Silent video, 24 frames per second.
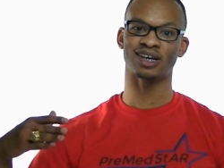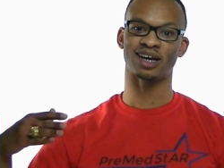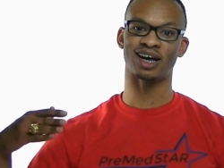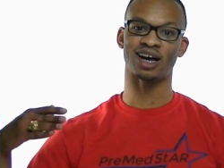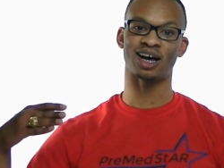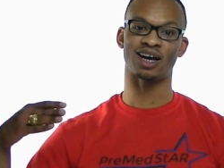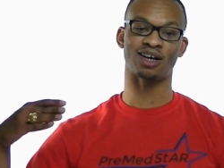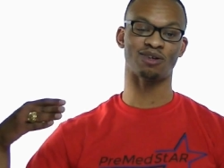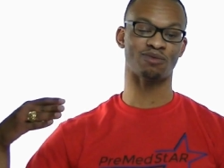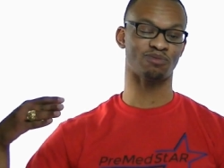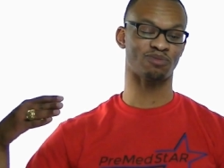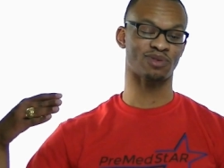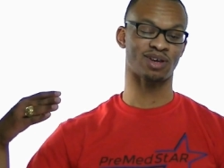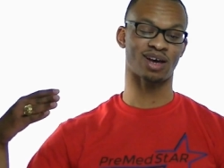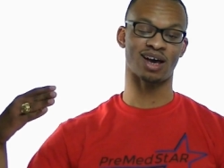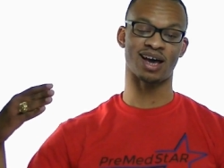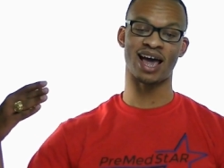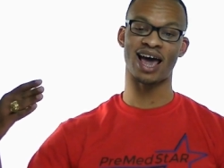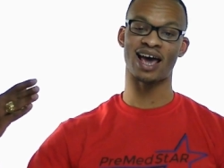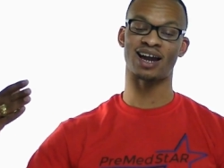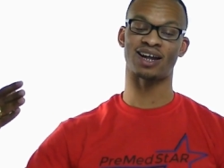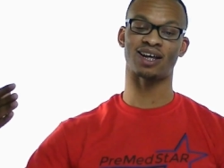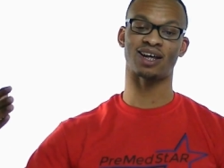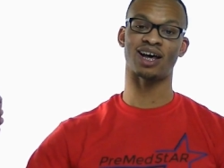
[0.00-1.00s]
uh, I
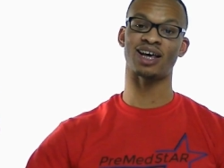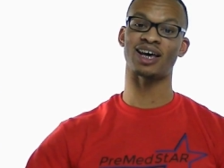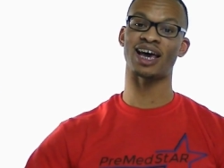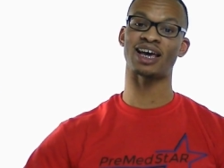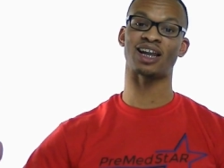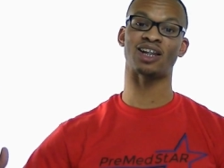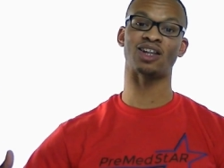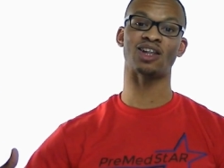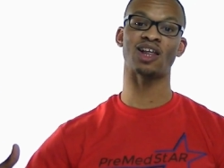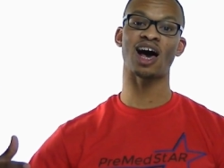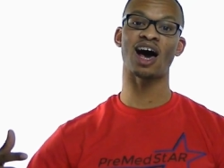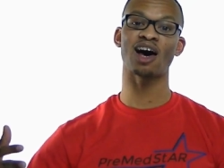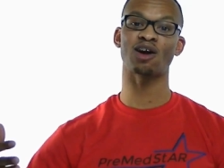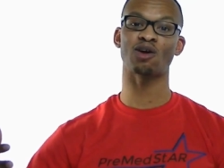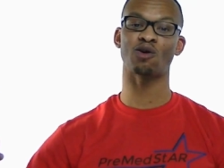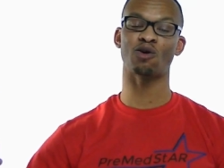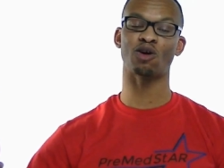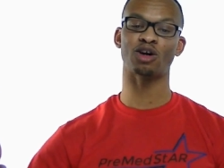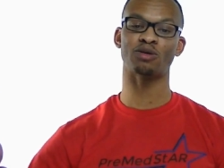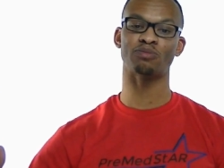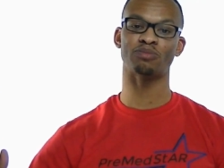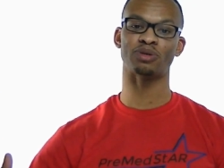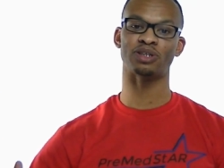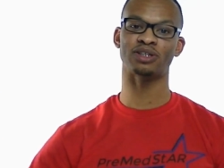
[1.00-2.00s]
had a, I had a lot
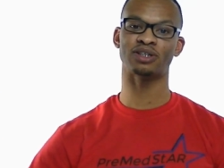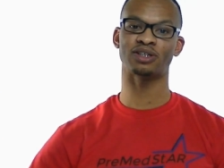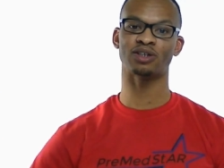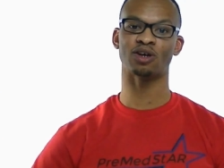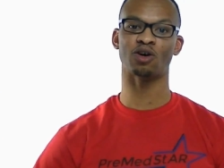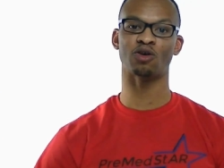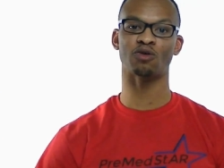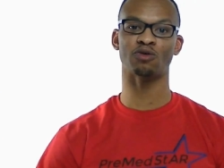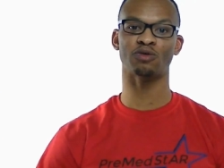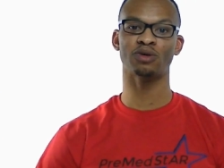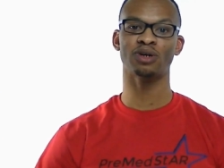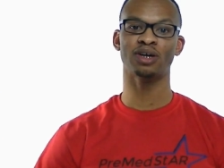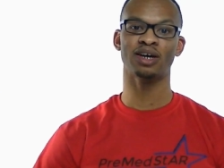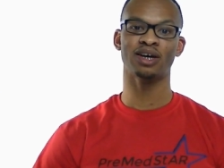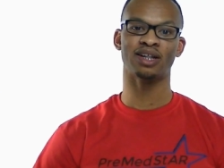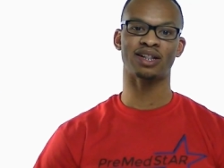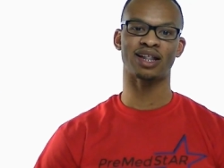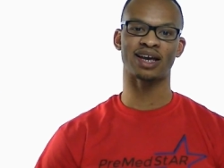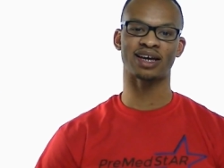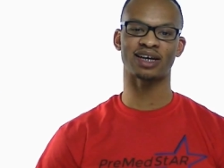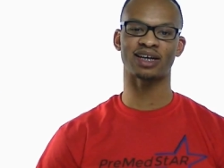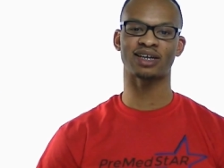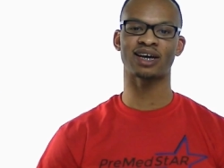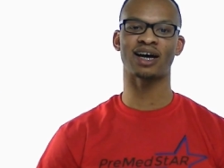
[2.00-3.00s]
on. And so
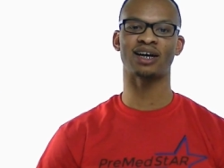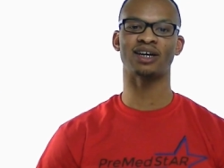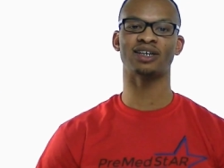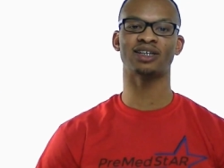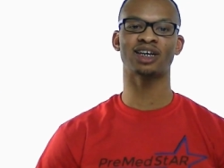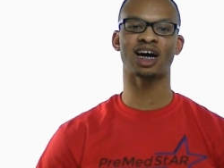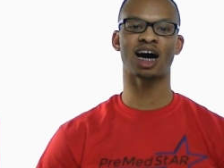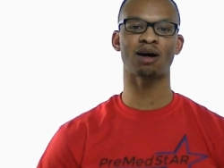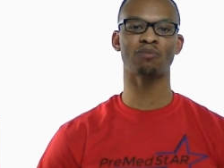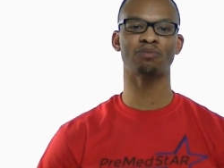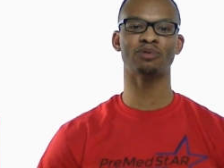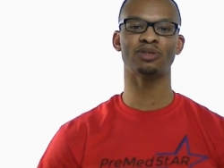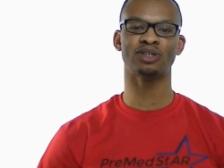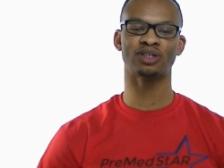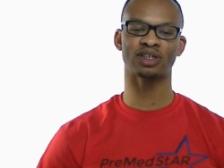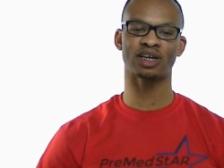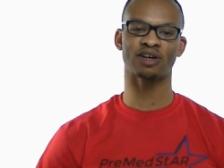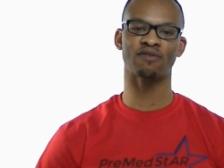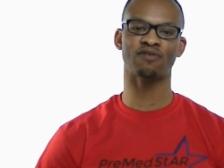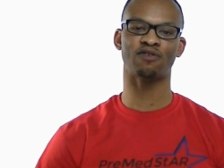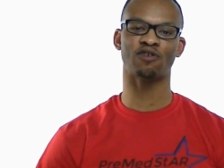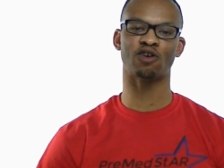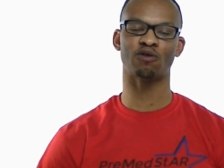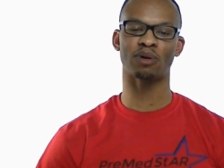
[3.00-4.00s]
that can kind of
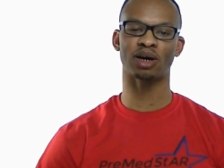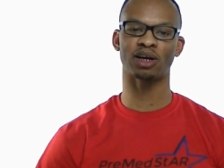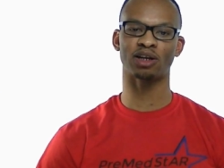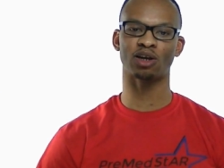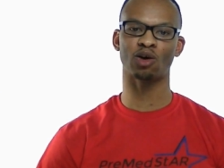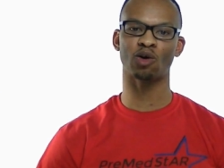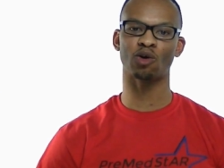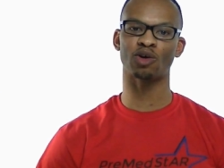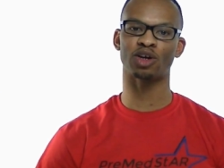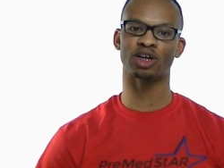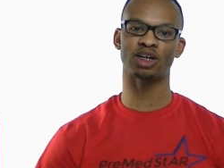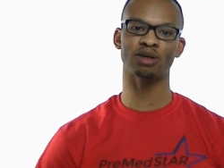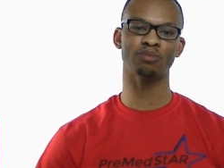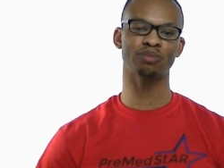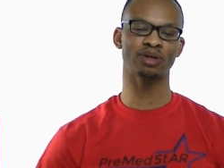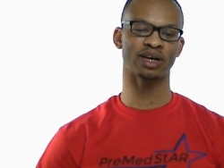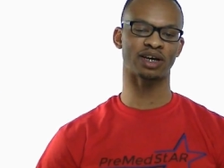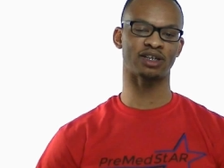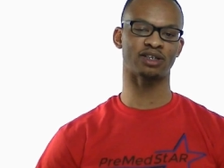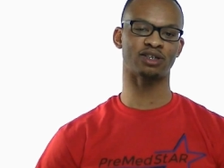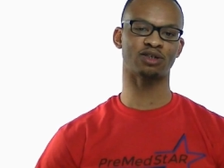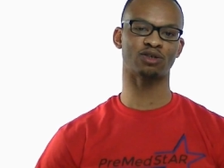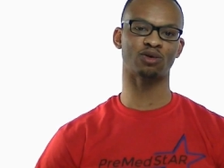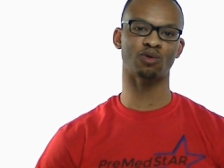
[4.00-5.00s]
compensate for my lower
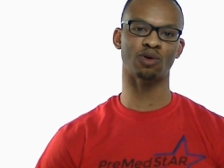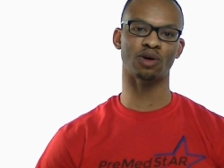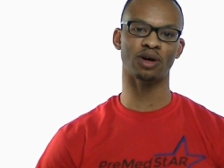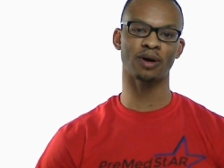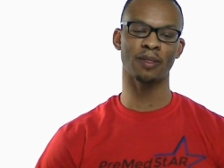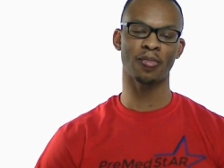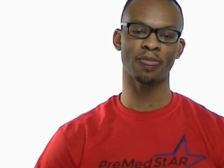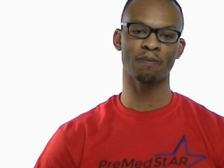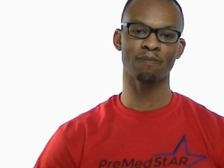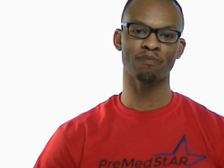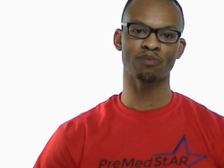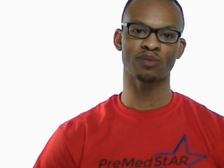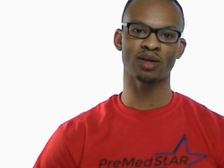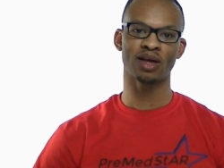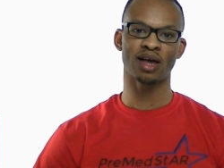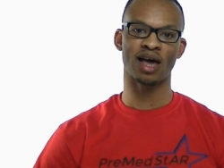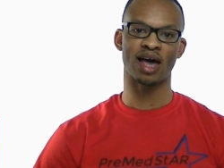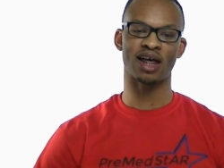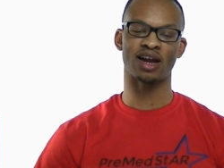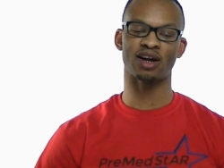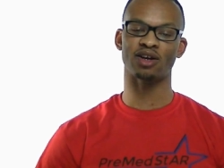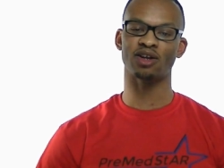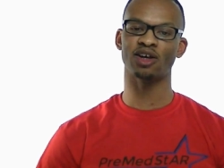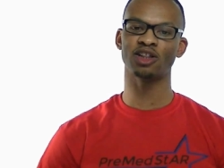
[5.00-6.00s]
MCAT score.
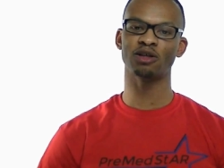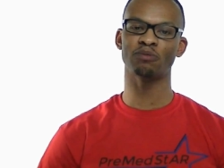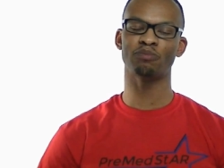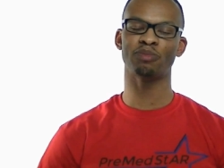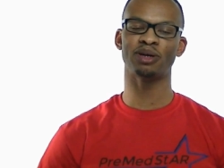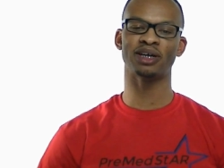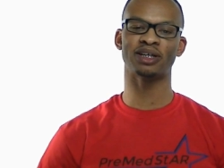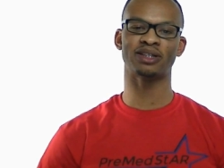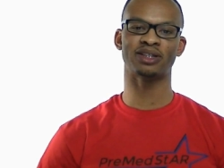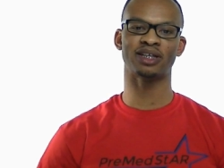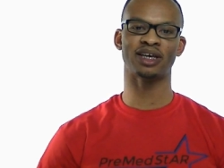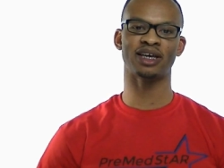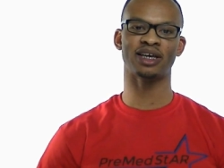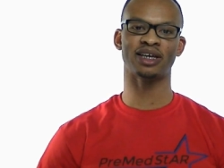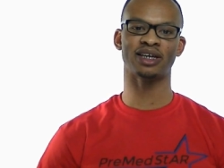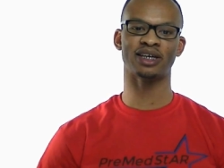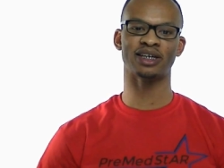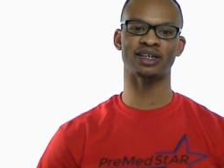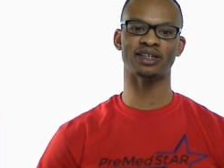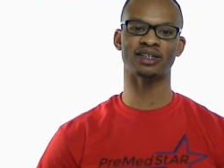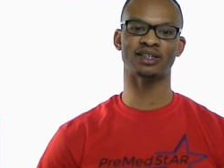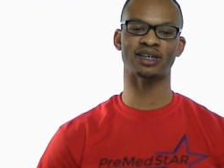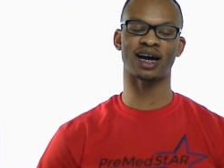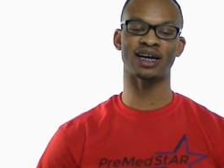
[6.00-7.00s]
And another big thing
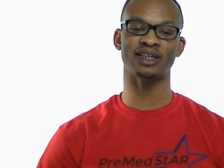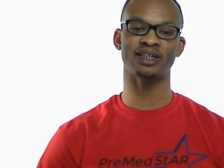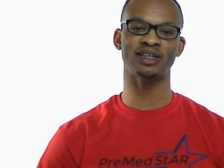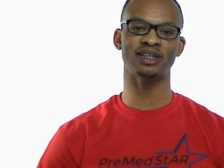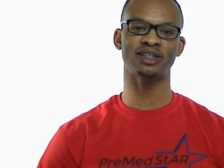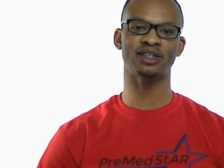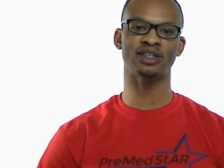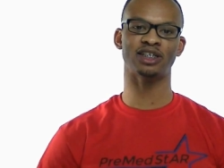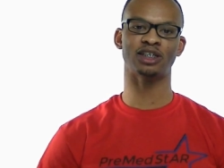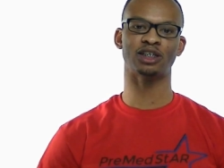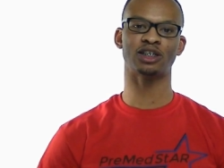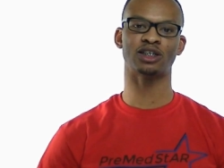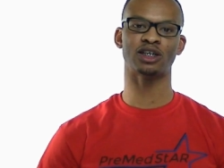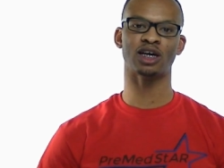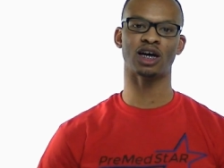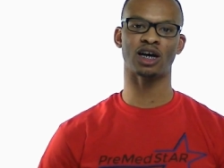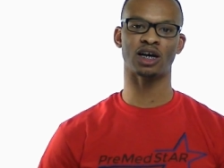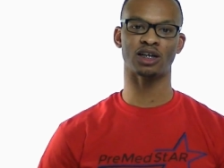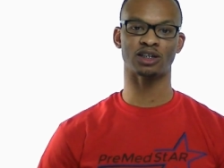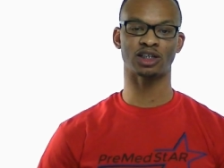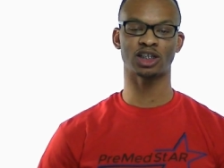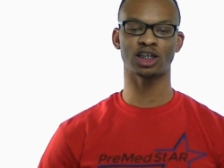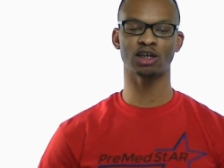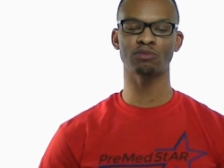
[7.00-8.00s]
is I did this
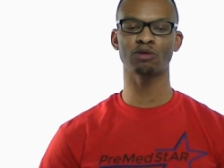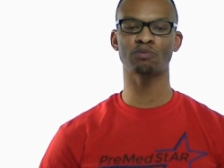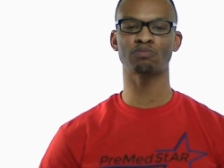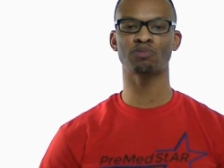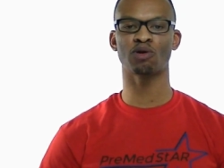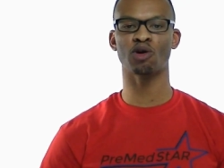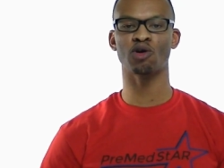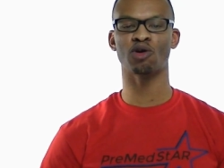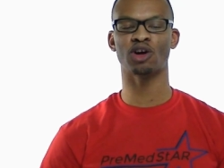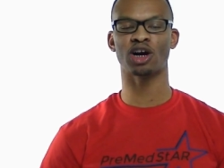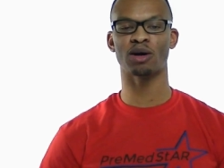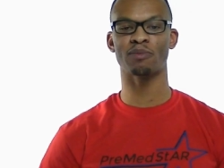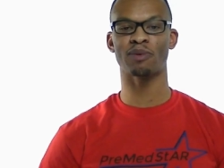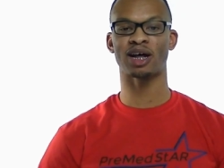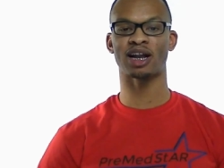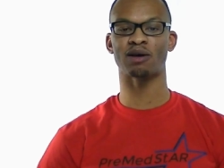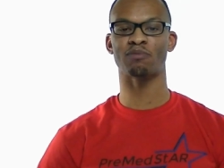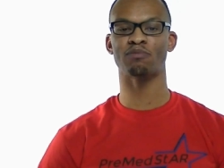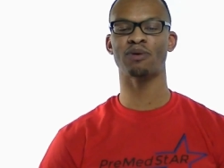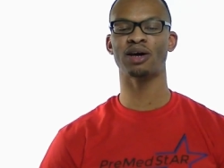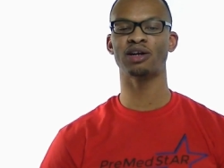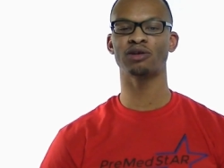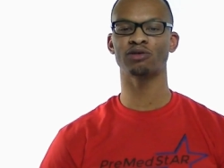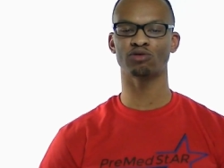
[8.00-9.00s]
uh, summer program at
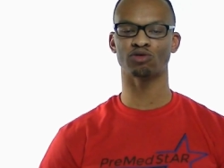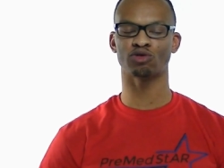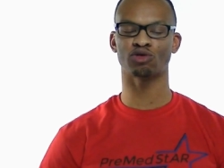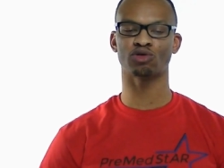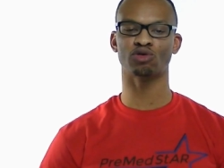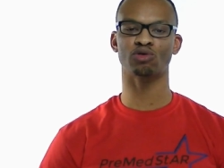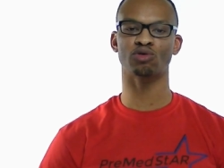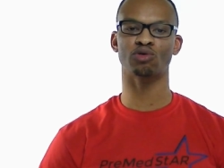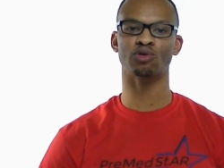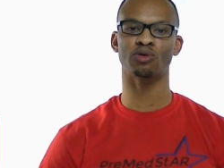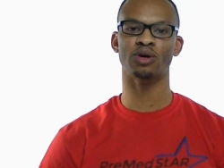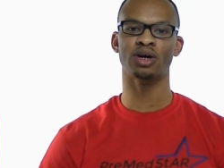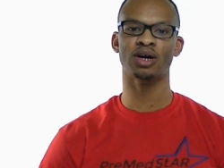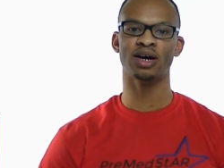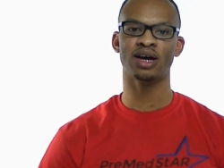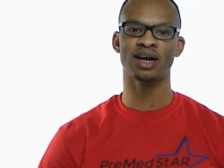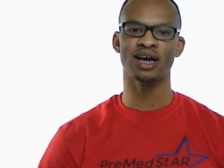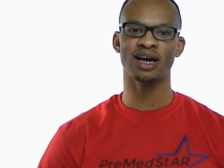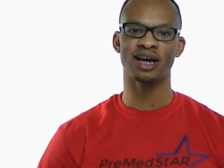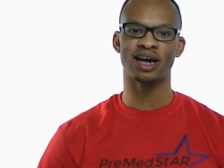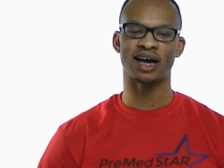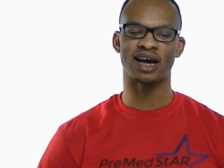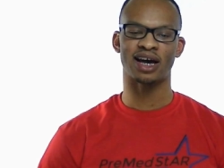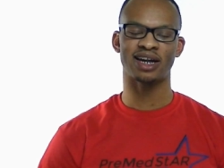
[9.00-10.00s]
a medical school,
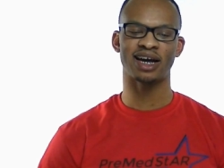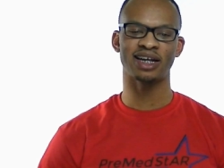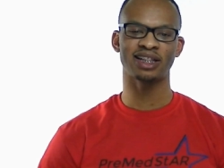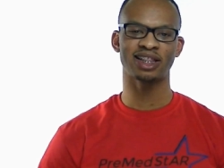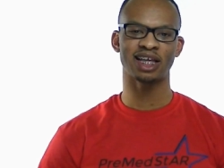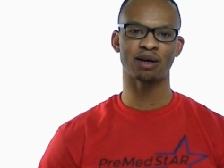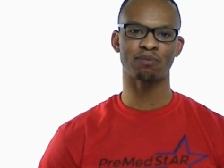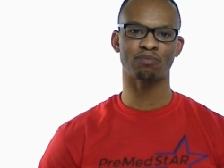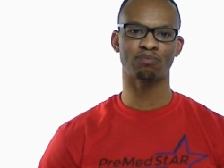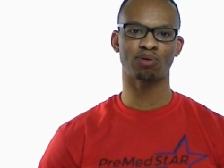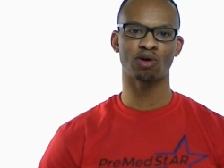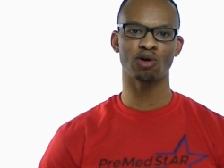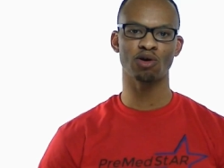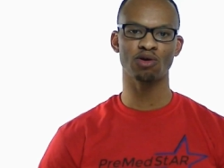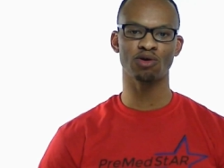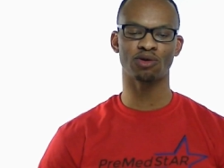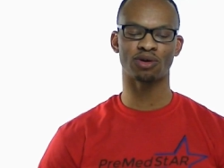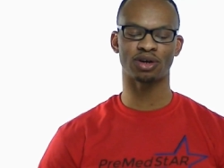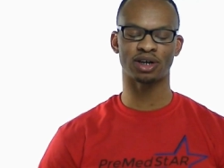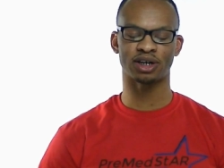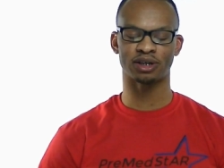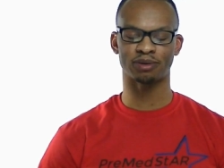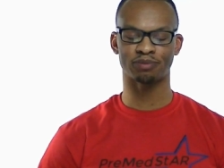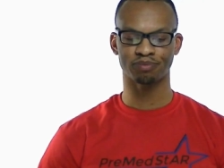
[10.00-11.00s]
and at that
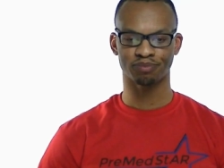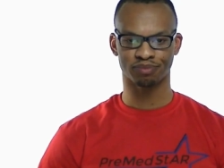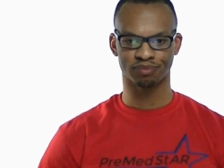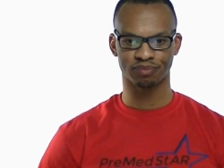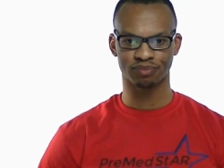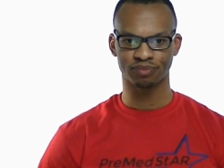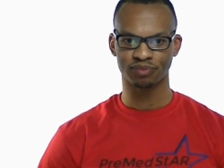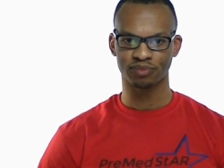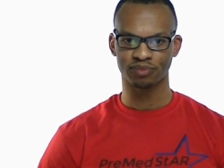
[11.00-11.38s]
program,